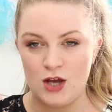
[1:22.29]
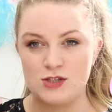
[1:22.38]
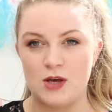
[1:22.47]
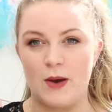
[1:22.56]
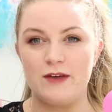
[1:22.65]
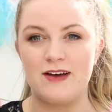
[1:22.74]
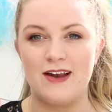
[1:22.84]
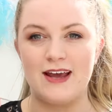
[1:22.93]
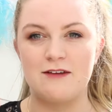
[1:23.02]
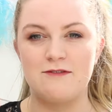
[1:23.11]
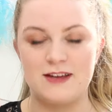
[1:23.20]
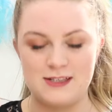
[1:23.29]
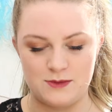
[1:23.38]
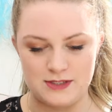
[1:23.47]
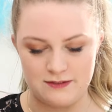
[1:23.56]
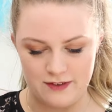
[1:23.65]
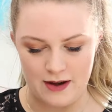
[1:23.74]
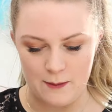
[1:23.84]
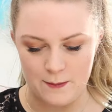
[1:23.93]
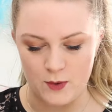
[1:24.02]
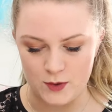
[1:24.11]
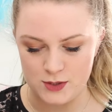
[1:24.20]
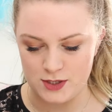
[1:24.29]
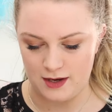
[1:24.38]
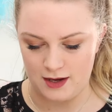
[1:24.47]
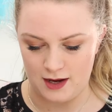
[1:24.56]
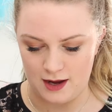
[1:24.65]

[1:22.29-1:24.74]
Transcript: So I felt like confetti was a very important